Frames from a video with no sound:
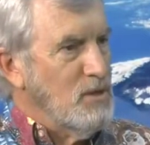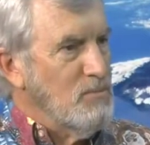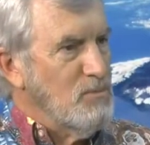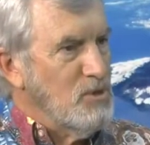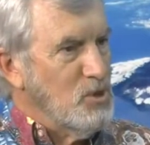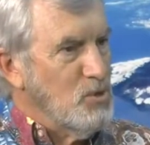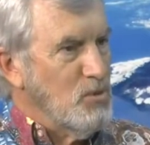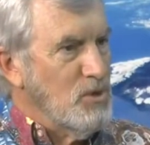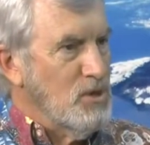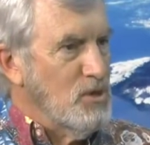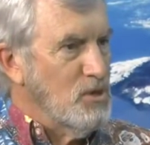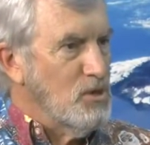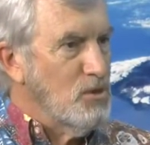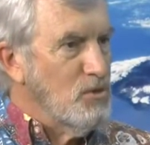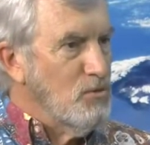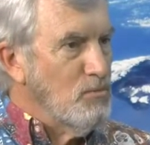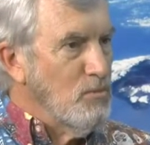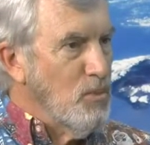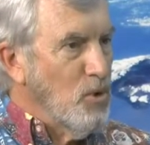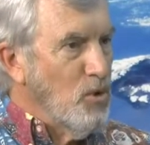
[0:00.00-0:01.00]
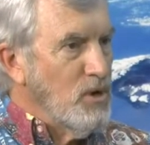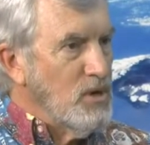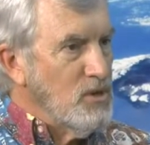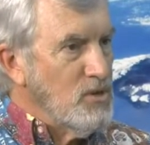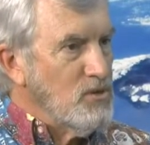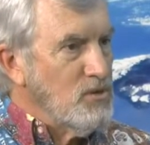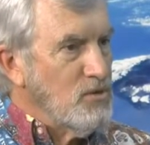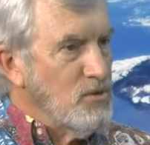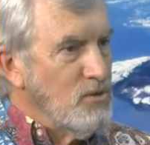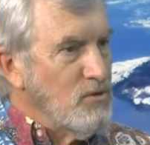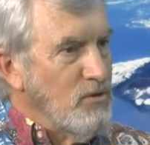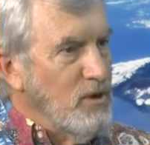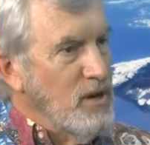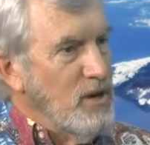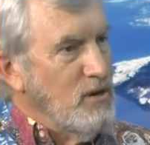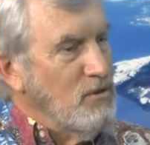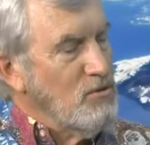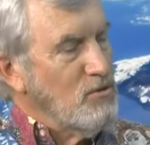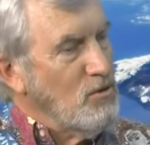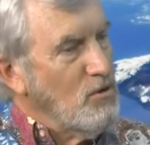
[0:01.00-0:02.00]
between two points on the
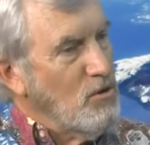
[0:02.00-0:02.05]
ground,